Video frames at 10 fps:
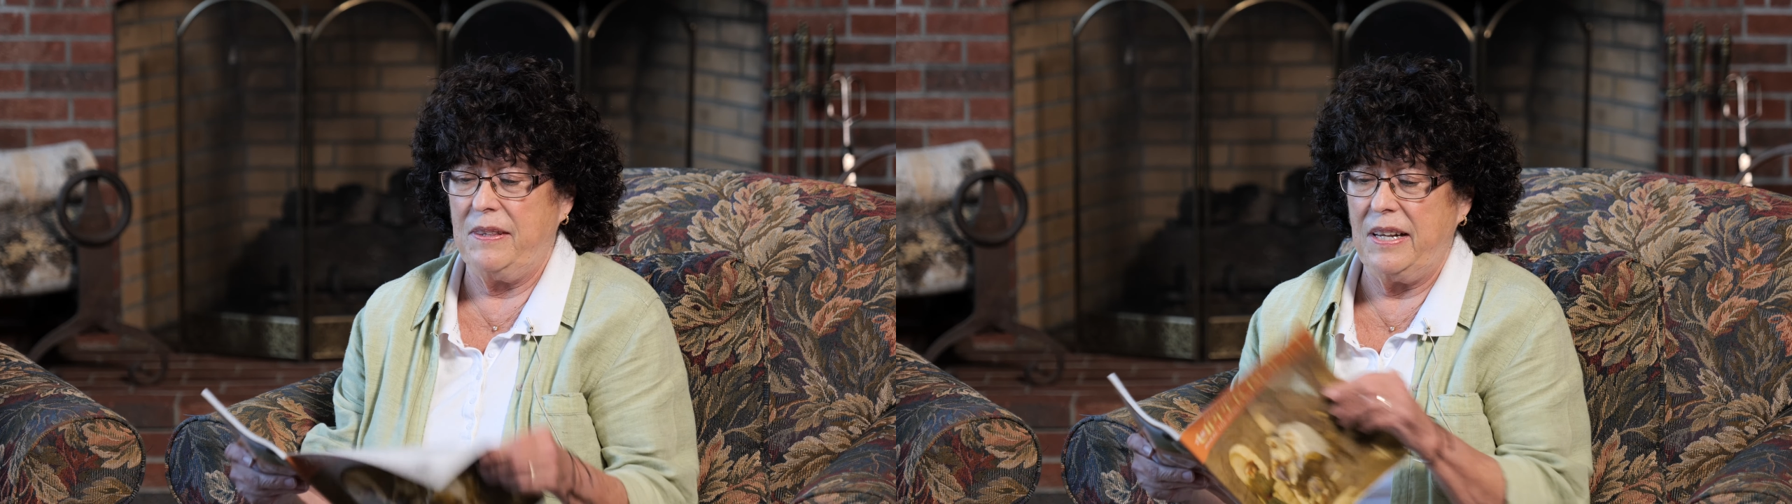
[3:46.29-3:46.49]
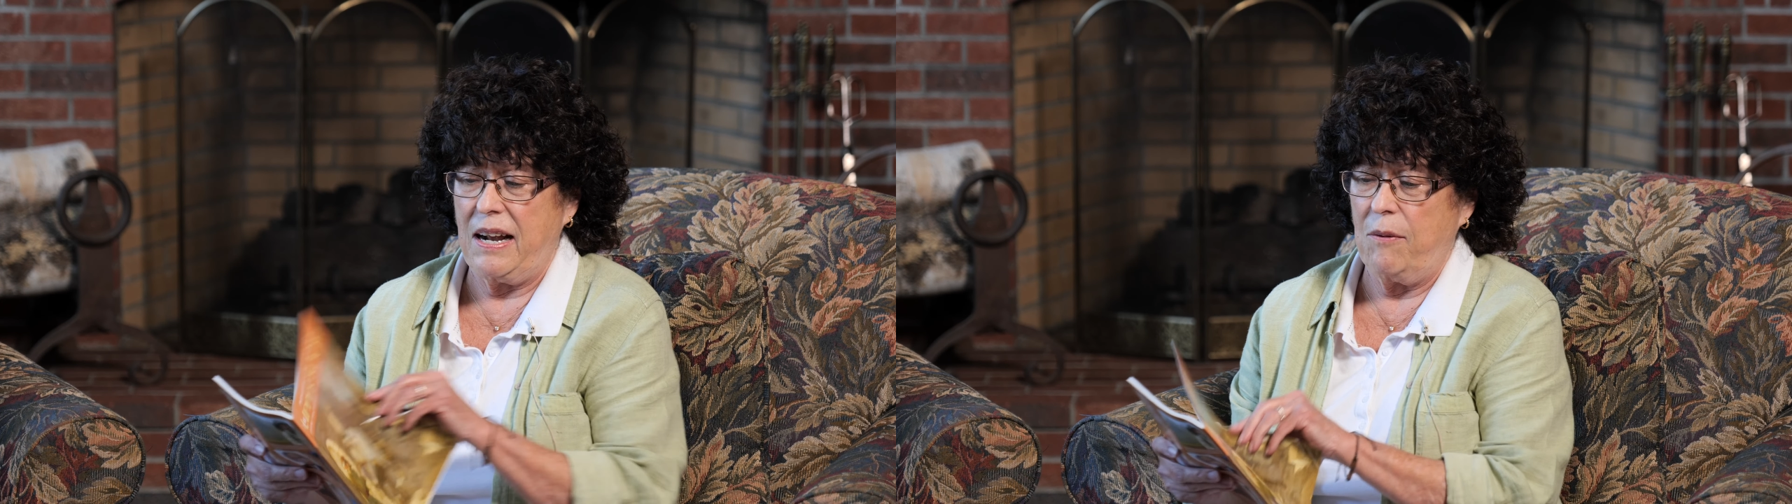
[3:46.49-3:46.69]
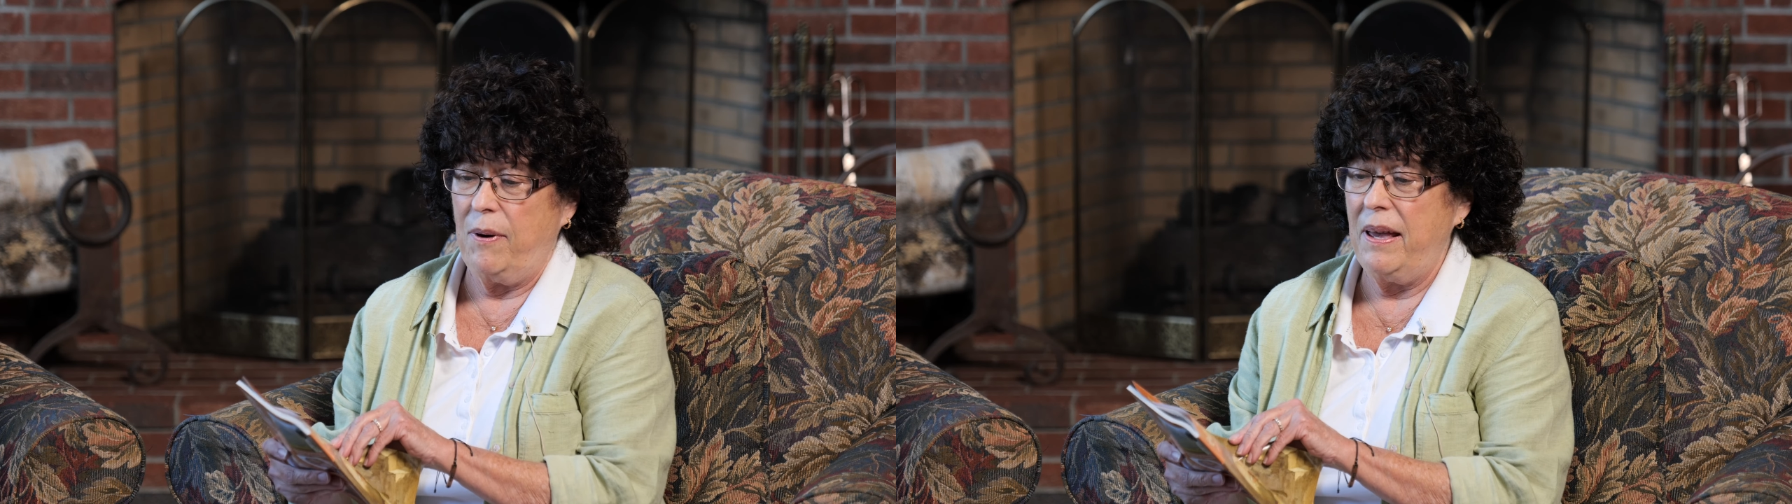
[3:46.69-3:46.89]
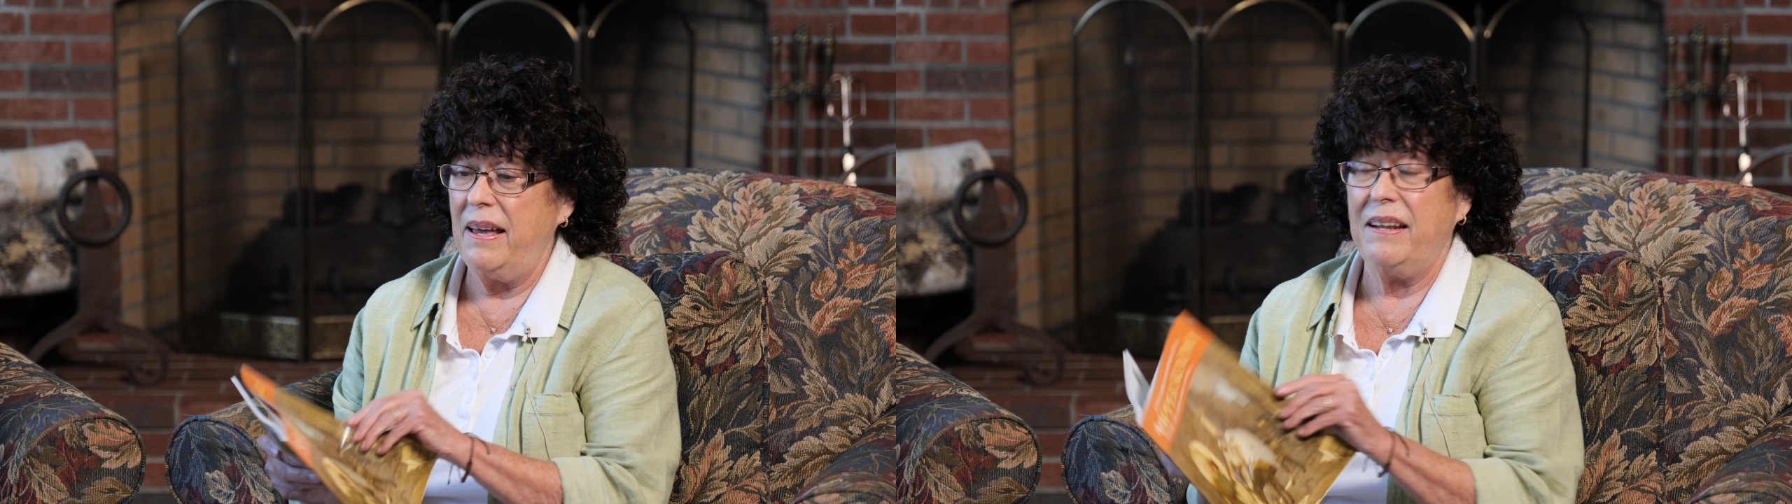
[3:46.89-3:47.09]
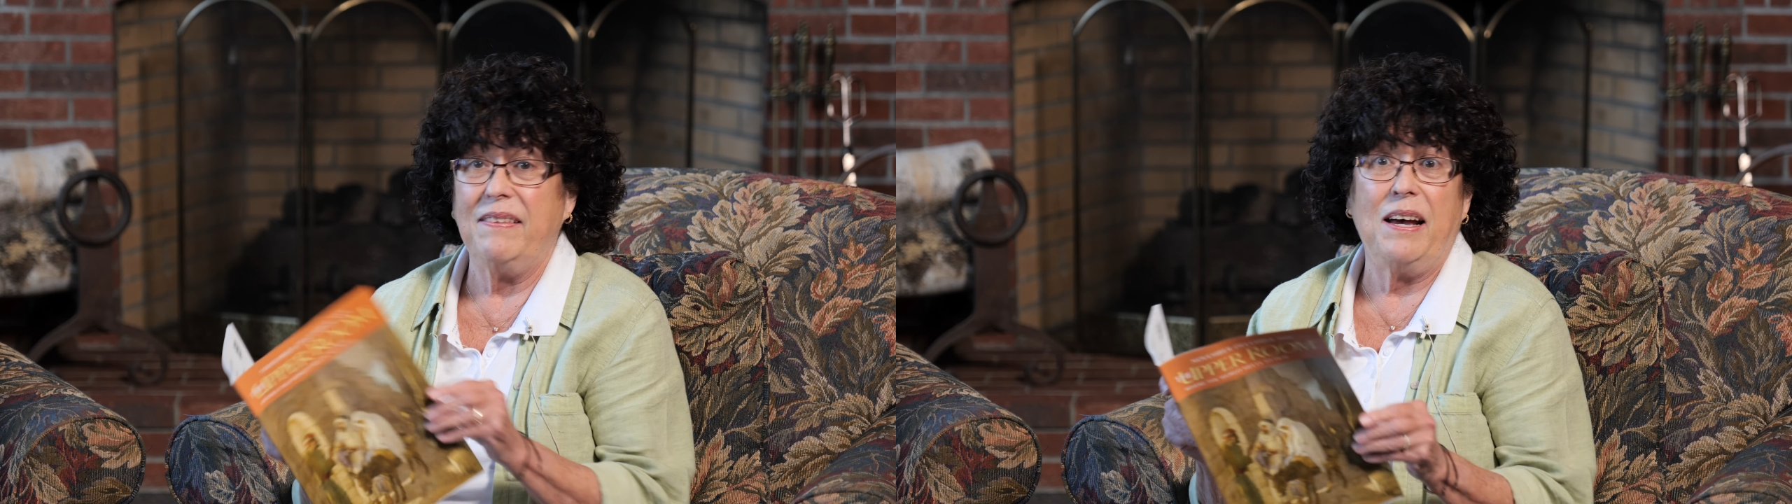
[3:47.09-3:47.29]
that I
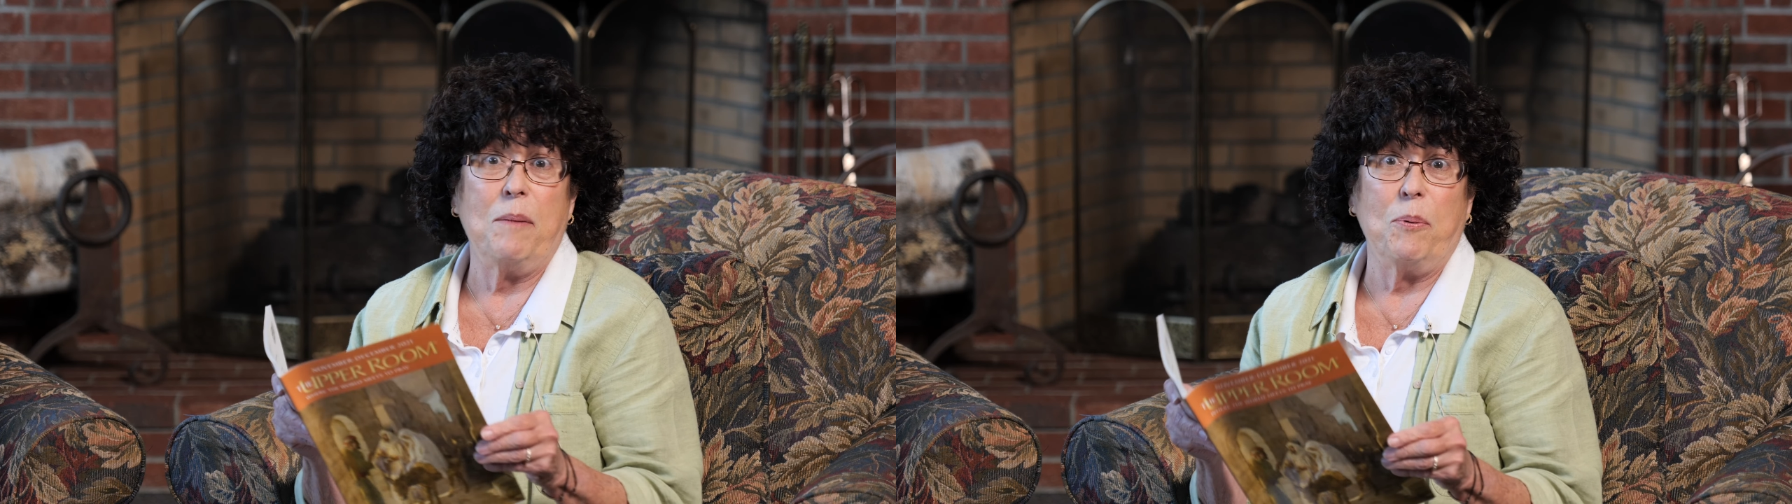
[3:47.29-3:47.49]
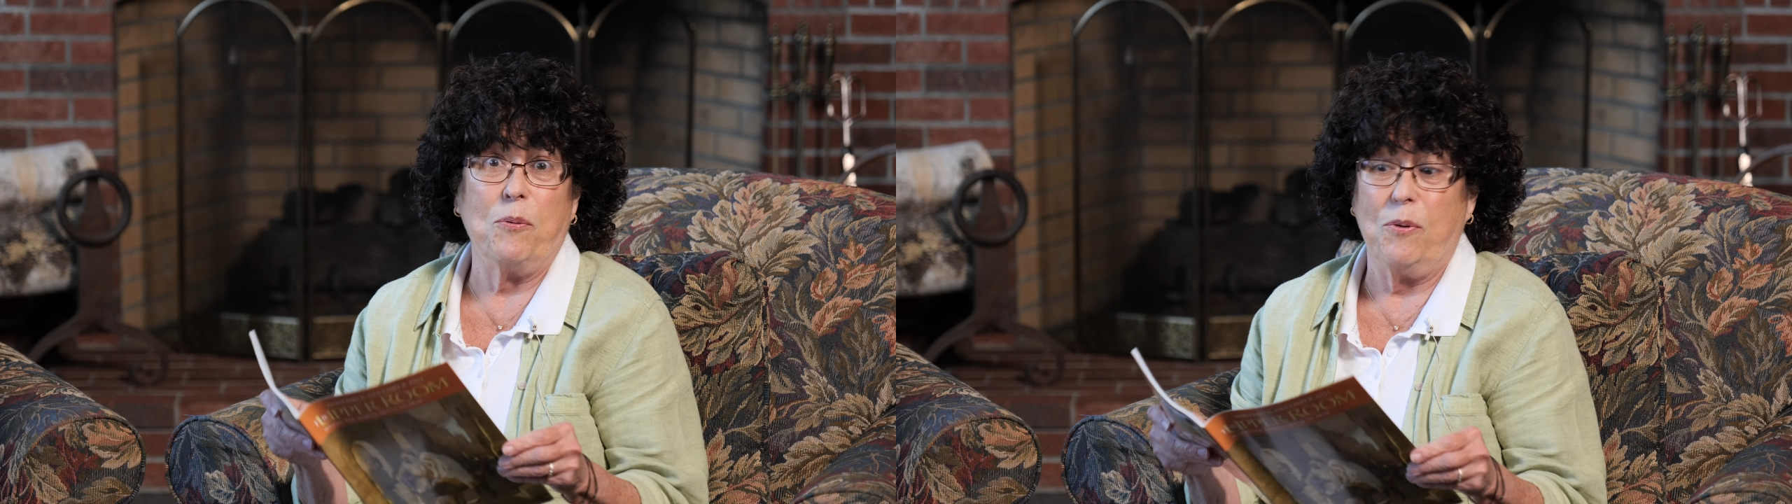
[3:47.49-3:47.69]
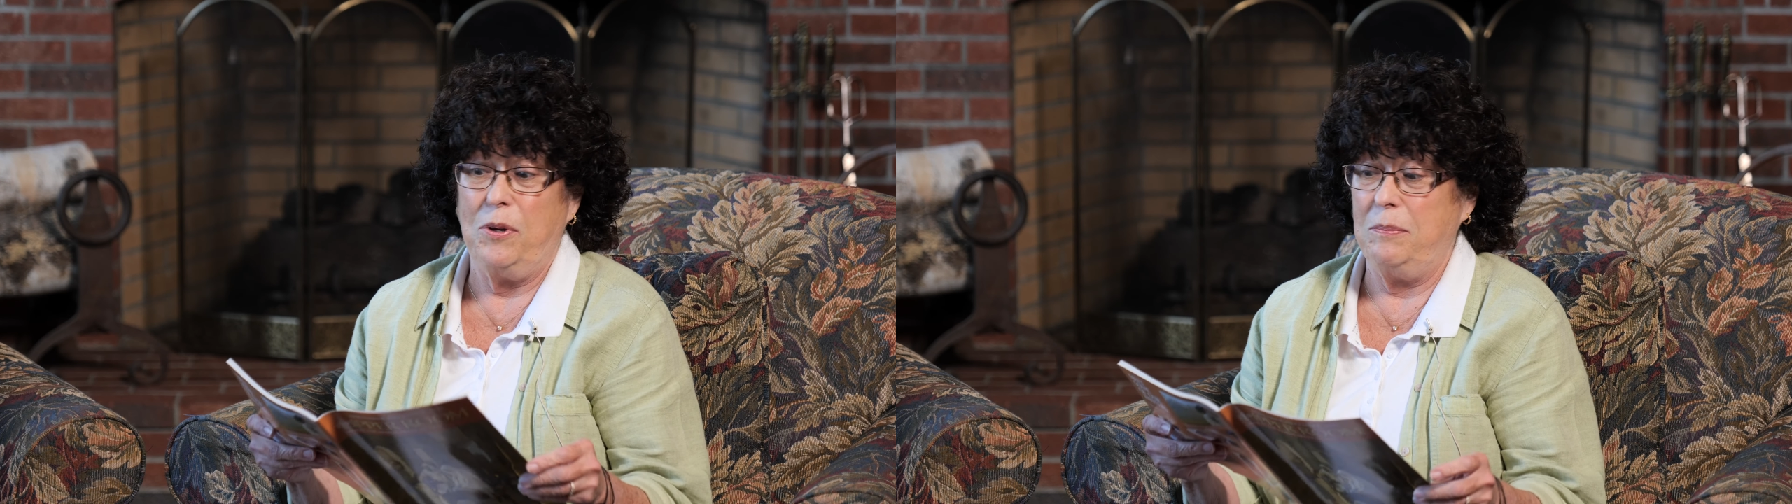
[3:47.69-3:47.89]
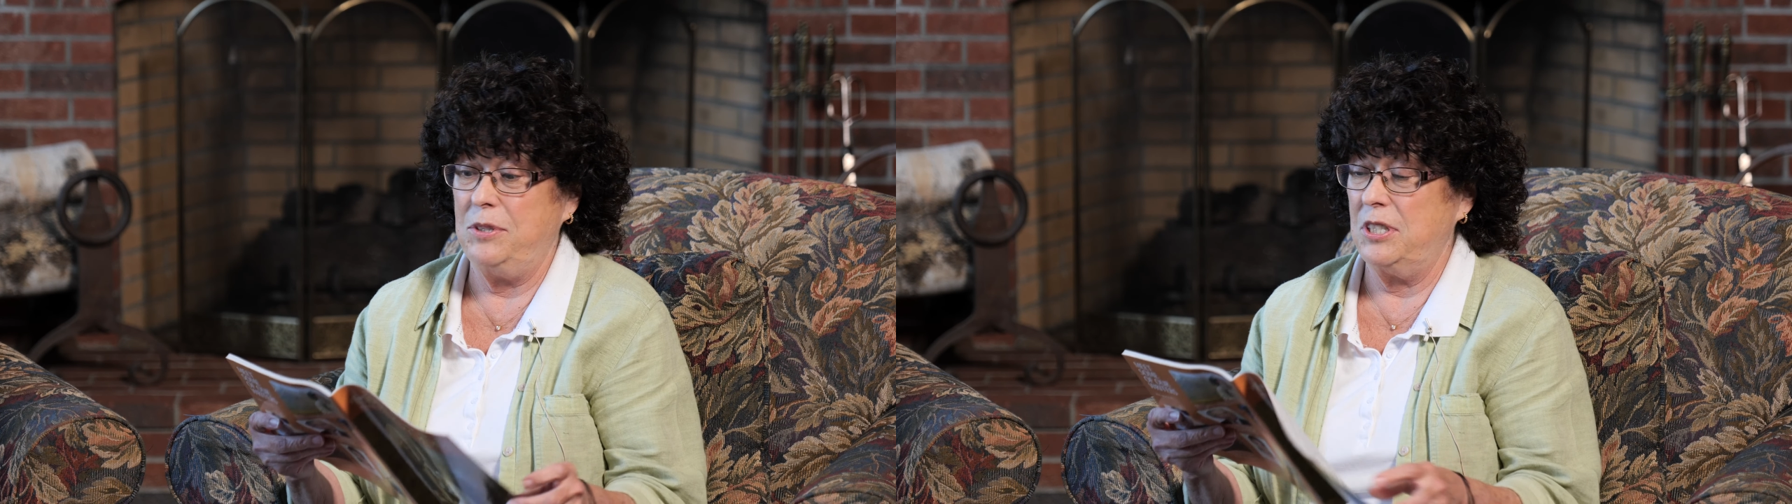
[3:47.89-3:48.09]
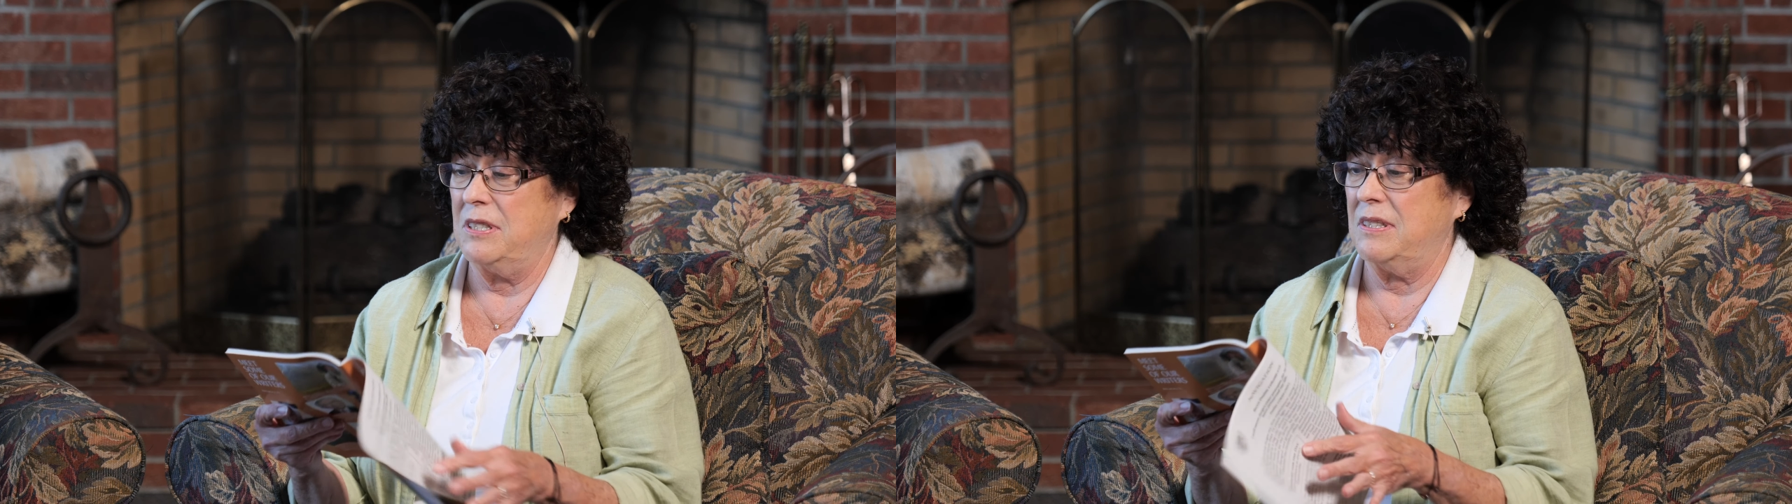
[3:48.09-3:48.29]
read in the upper room
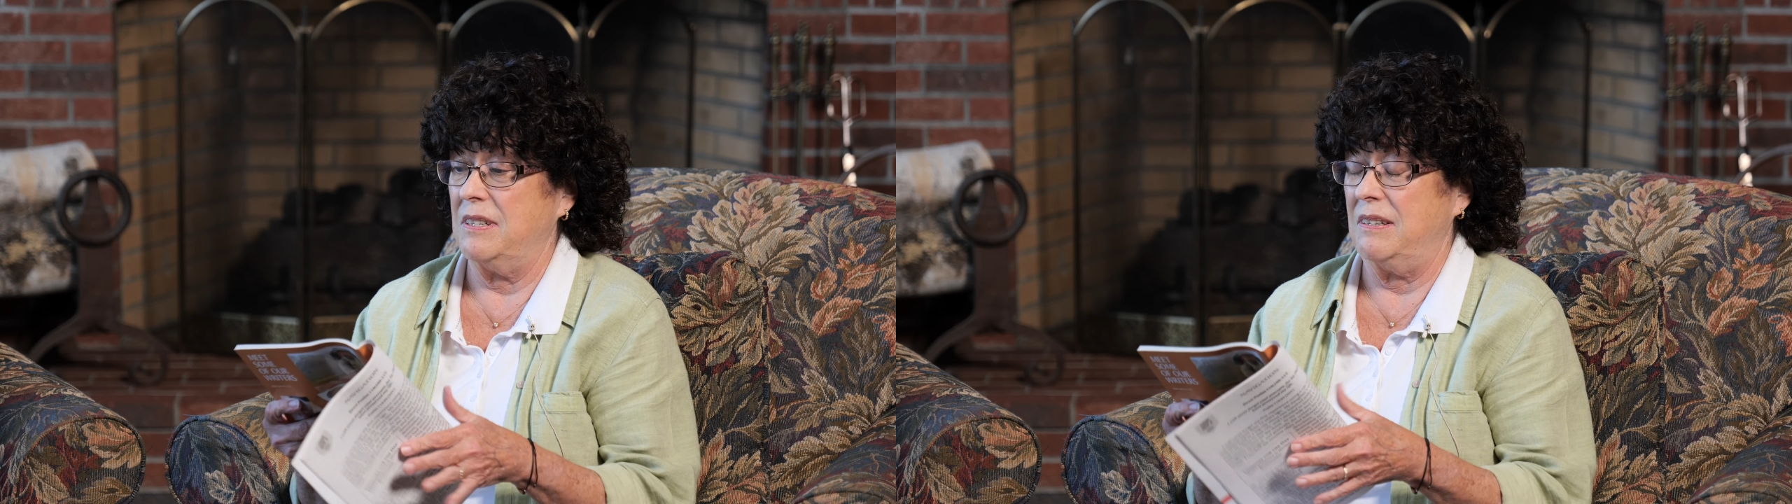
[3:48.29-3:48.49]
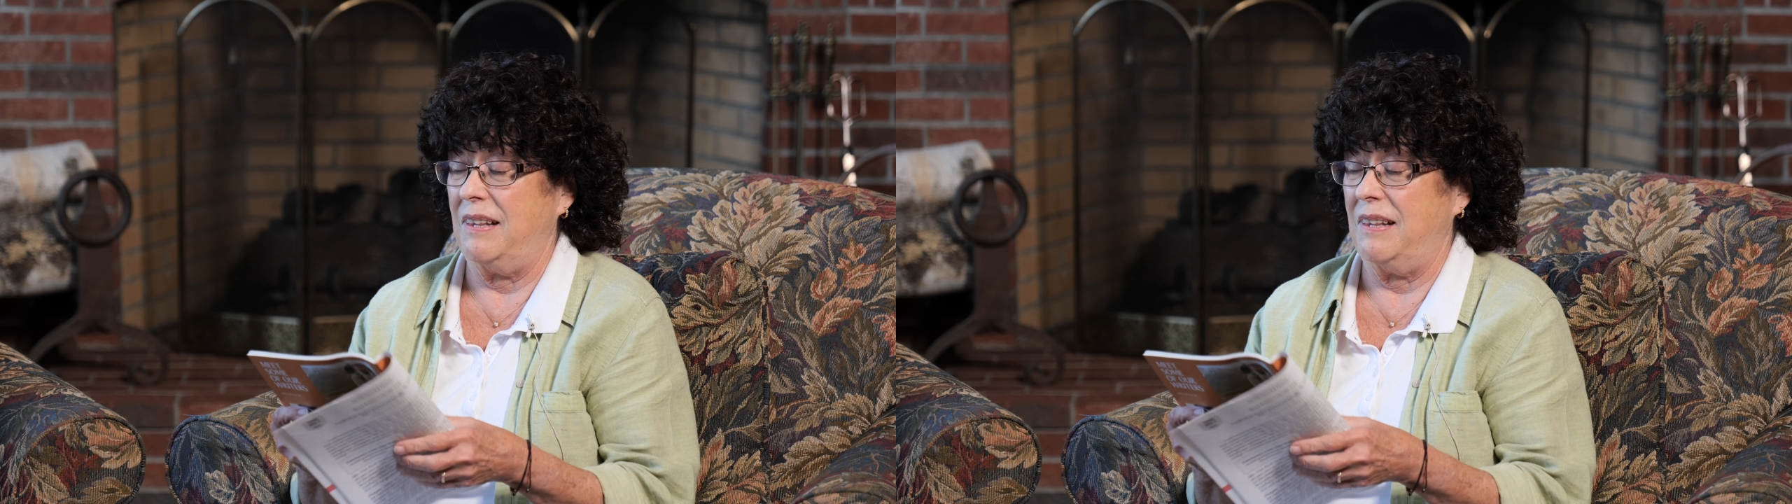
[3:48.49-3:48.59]
just